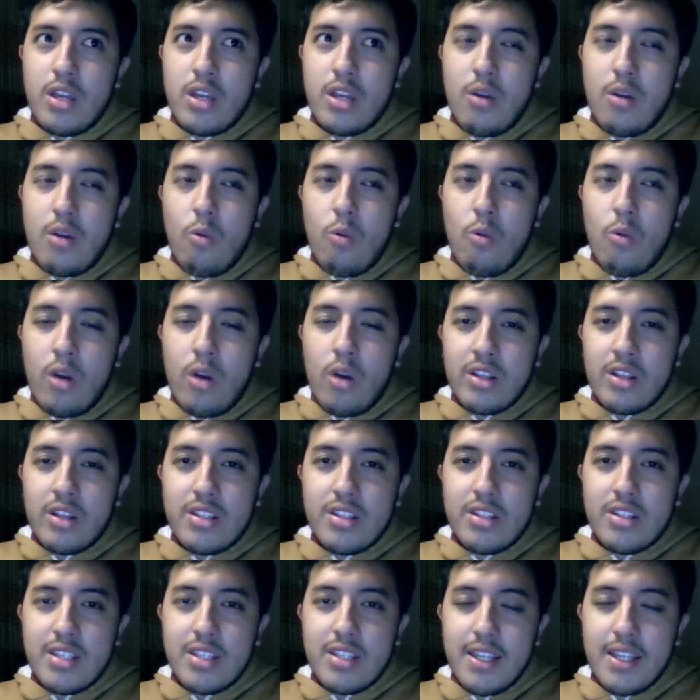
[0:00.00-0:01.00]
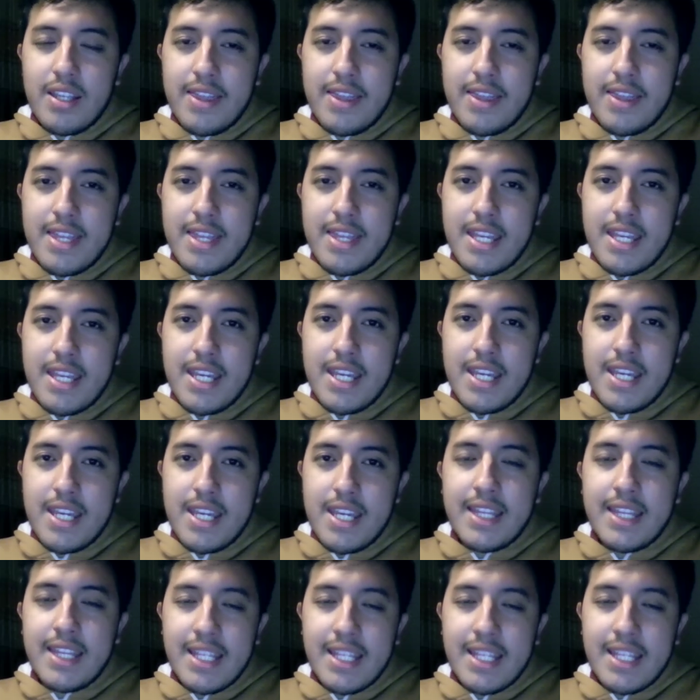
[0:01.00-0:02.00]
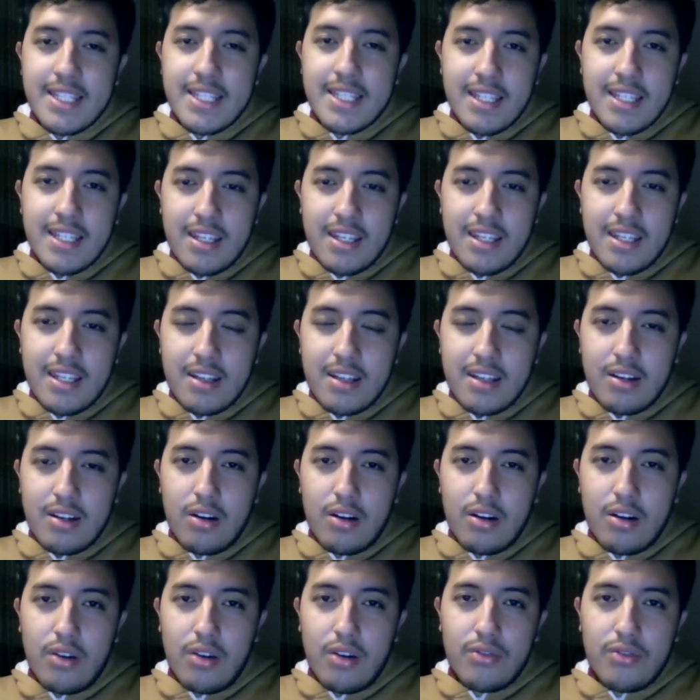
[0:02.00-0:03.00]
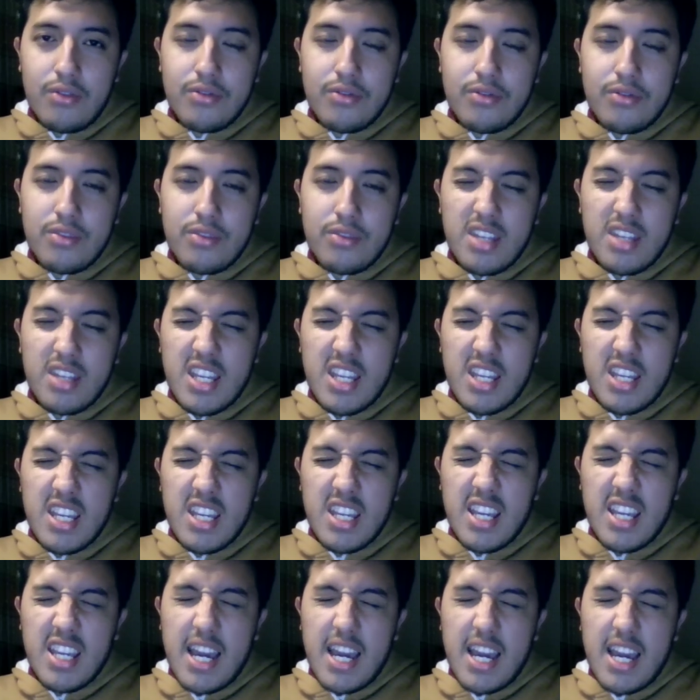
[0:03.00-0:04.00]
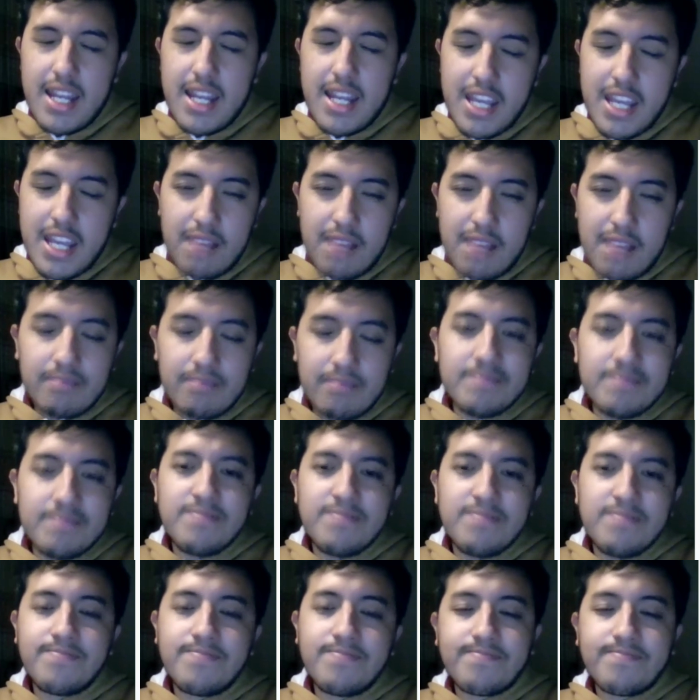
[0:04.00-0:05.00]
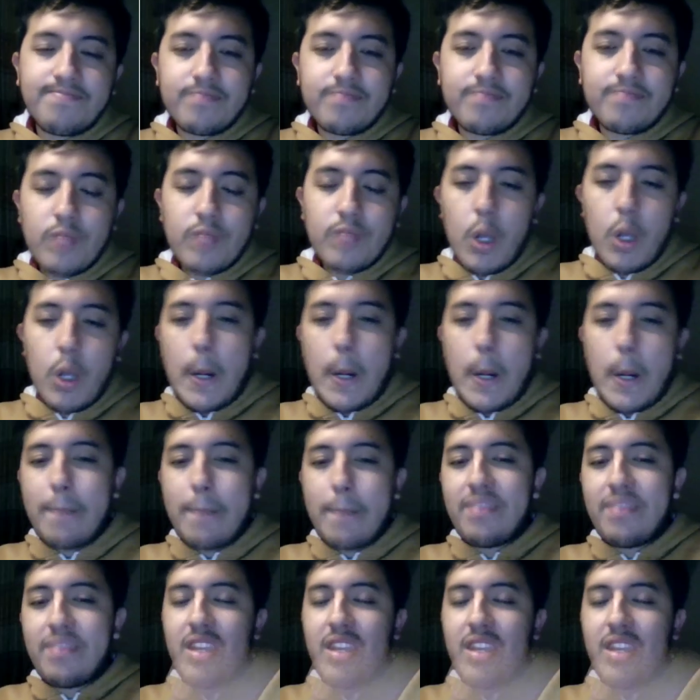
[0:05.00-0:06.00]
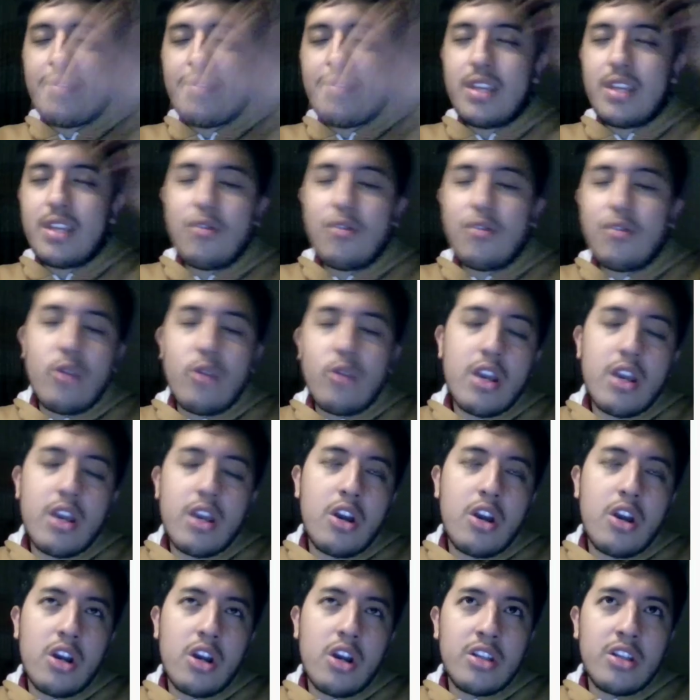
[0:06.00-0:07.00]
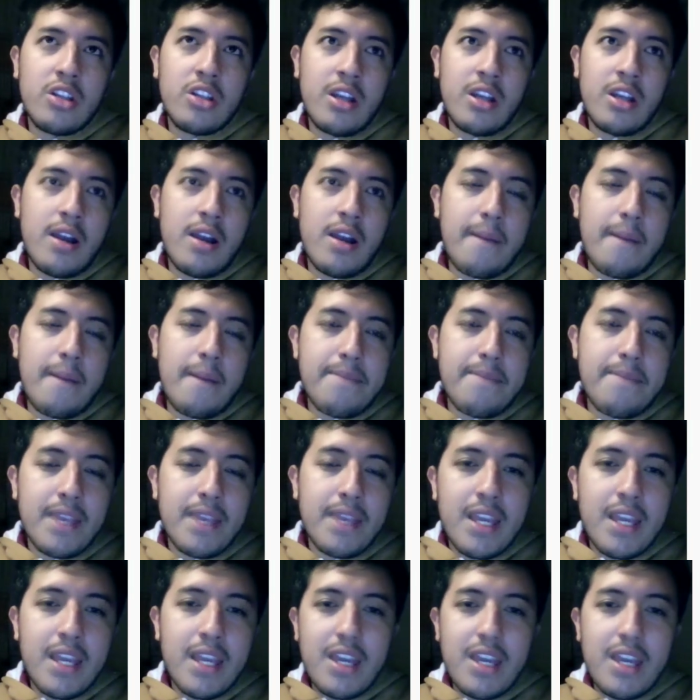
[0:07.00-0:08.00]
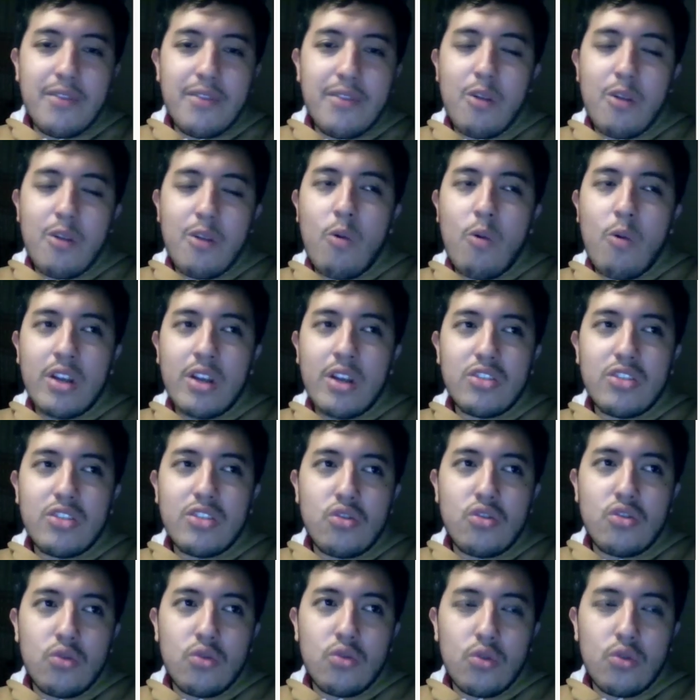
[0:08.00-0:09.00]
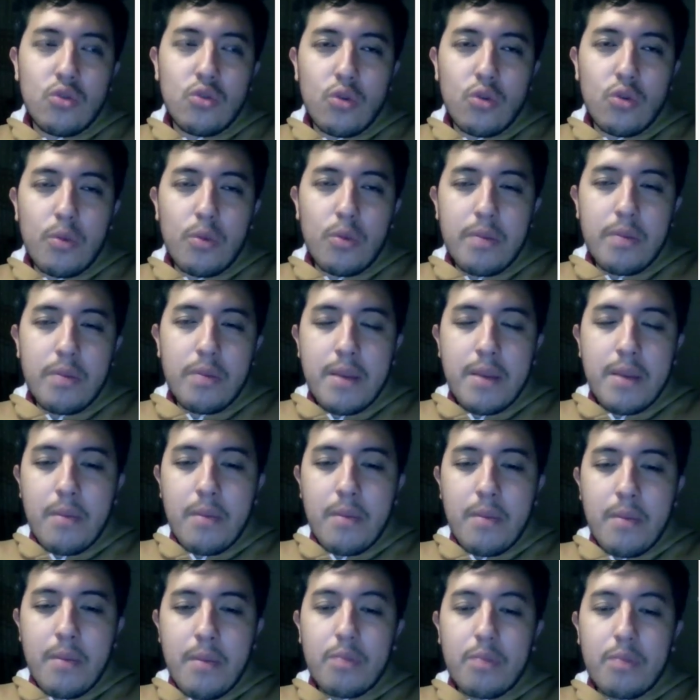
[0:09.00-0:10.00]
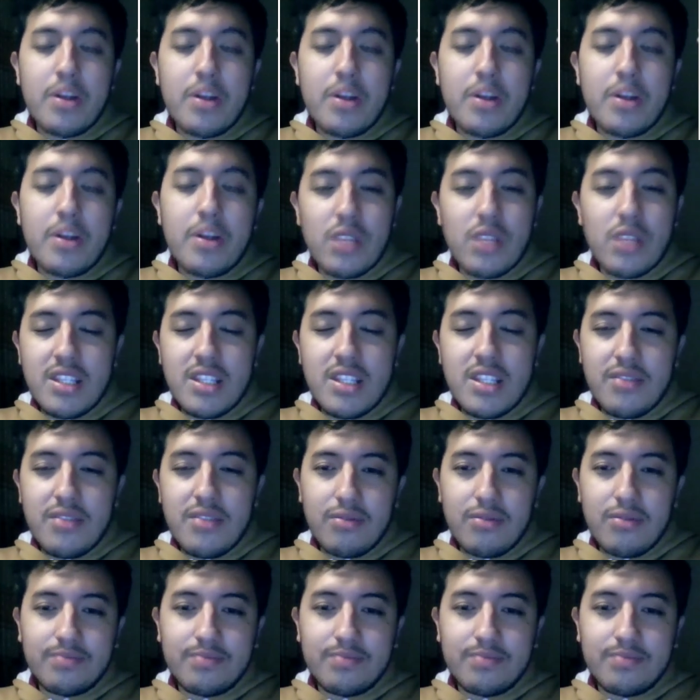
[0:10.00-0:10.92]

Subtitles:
want the intensity of the idea. Okay. If we gonna if we want to be more persuasive,